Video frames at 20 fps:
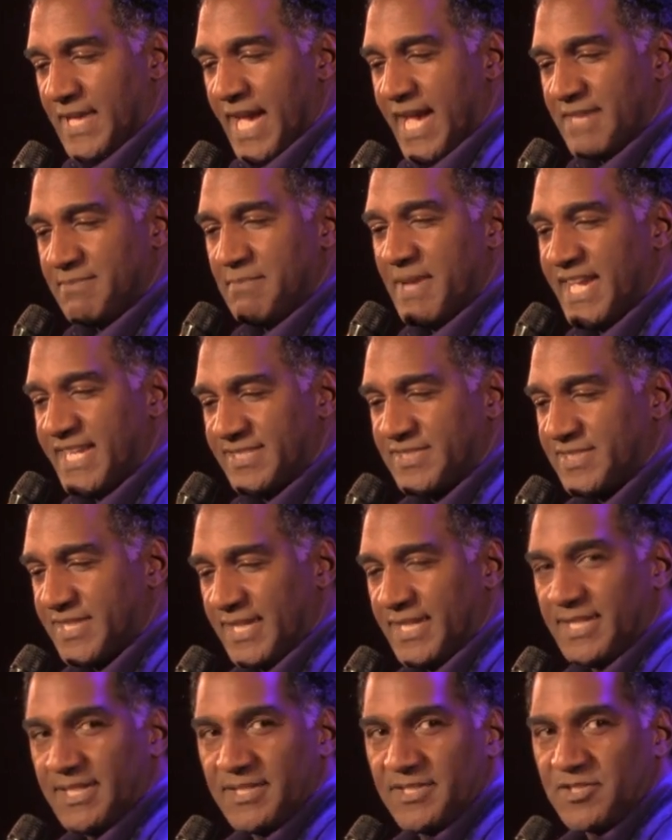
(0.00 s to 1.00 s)
and
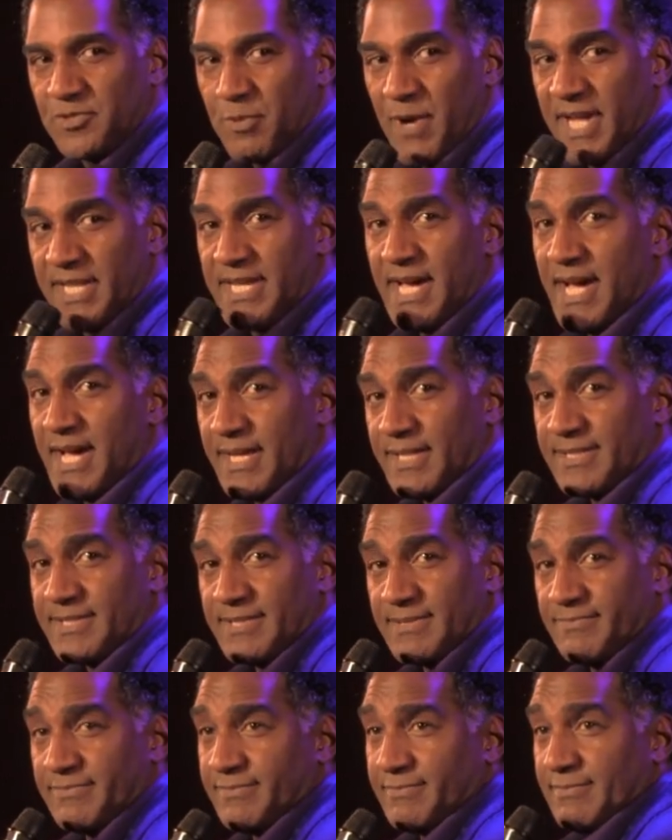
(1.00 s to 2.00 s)
Macy's. Why not?
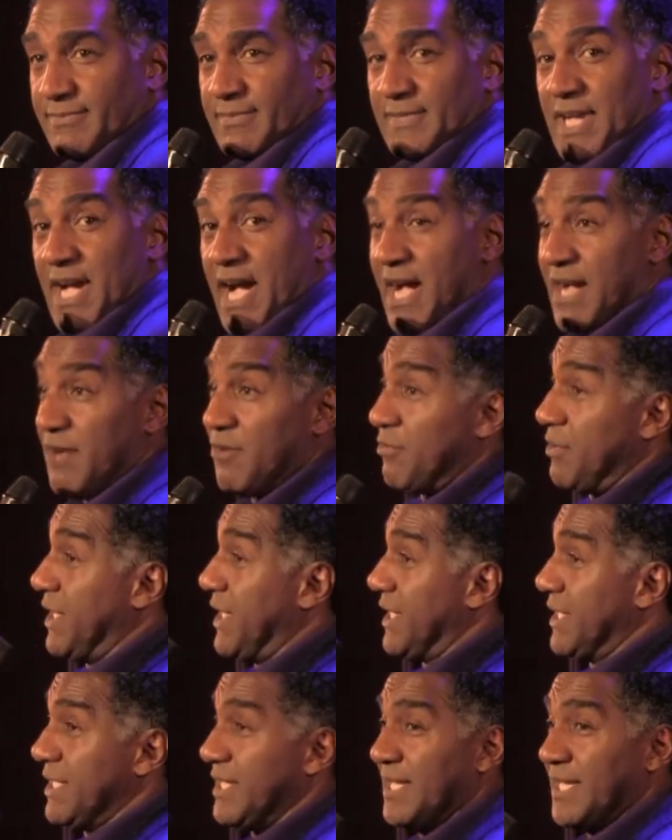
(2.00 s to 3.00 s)
I
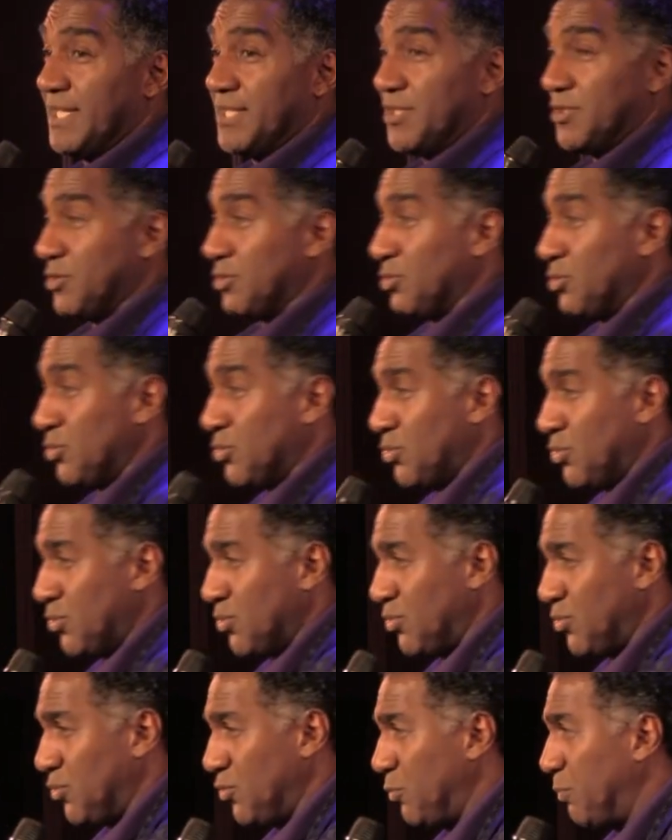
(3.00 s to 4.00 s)
really
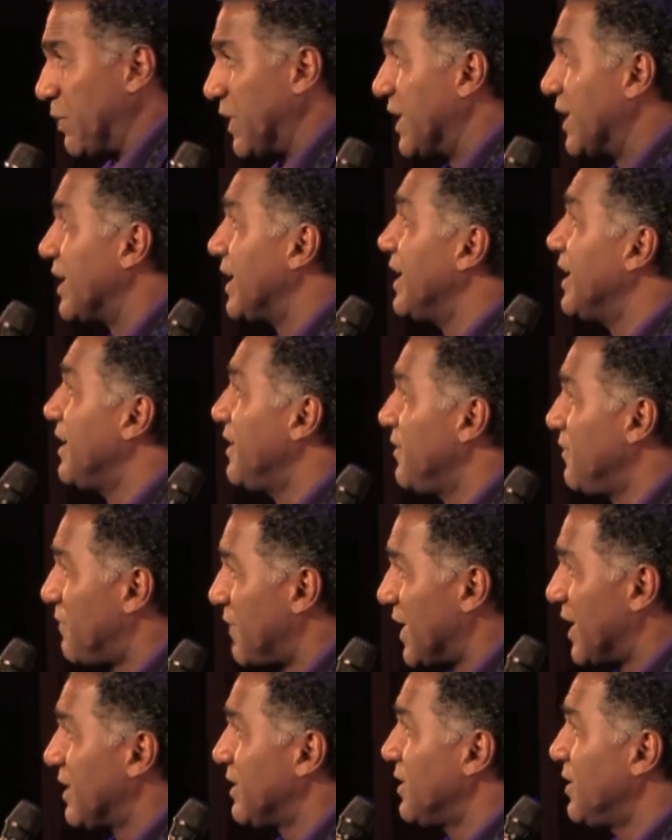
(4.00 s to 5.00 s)
do believe
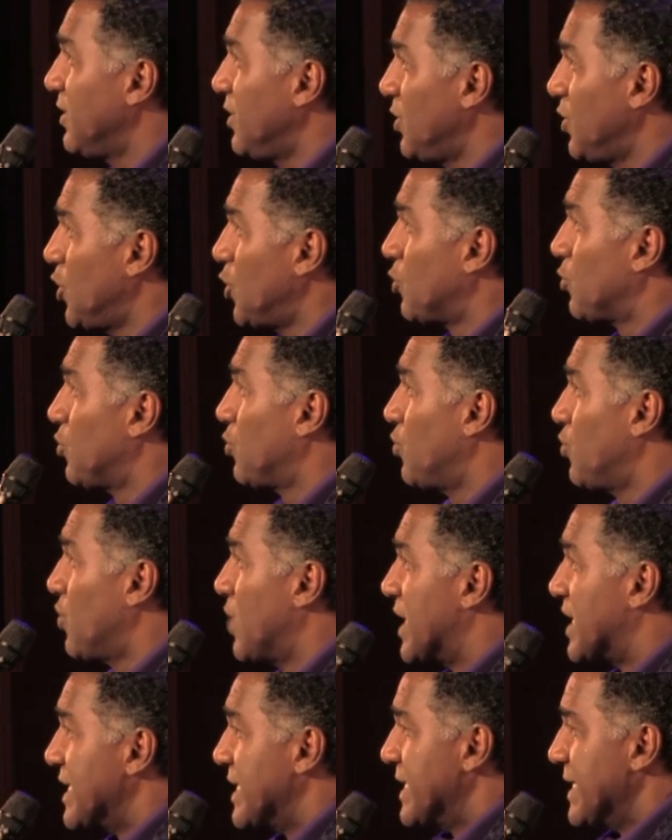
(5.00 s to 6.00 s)
in
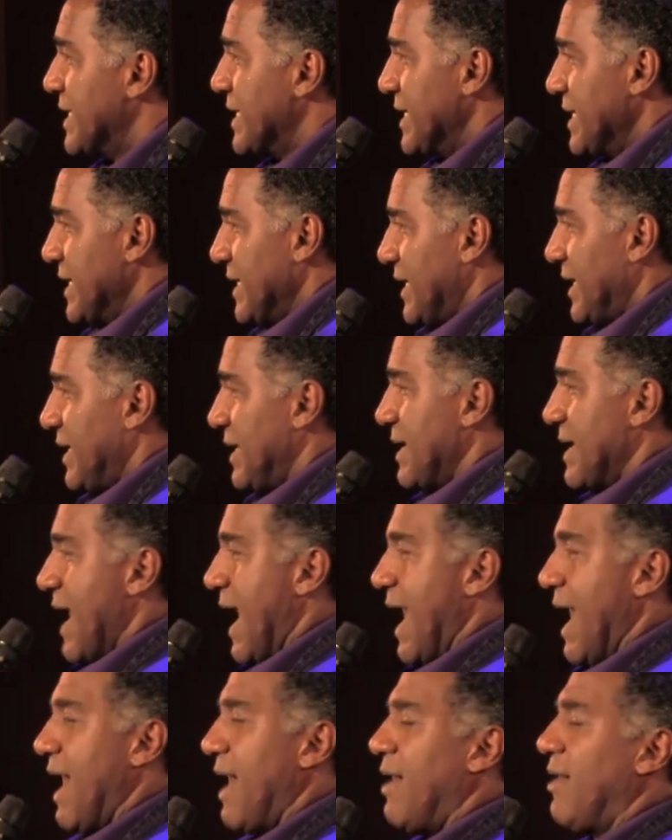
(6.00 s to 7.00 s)
you.
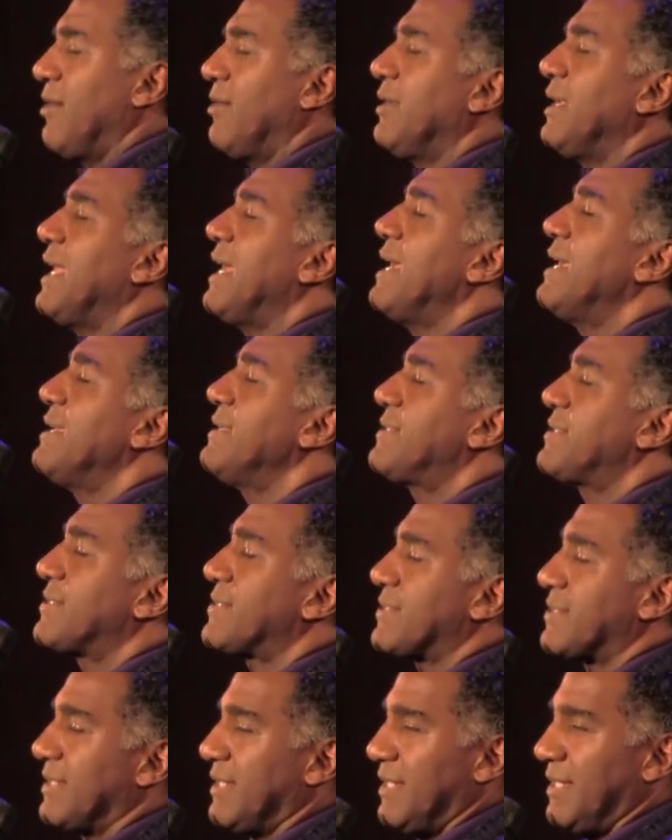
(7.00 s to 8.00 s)
Now let's
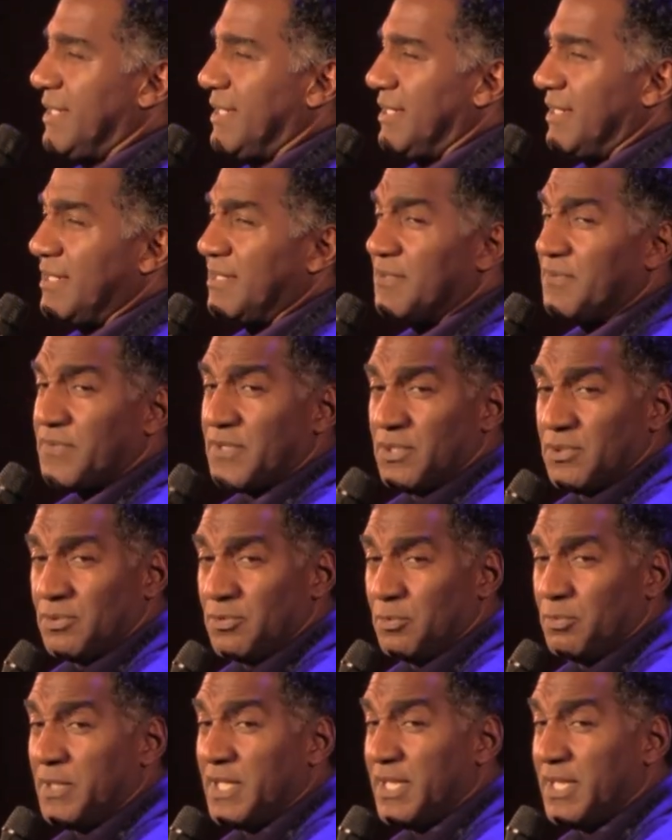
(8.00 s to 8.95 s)
see if you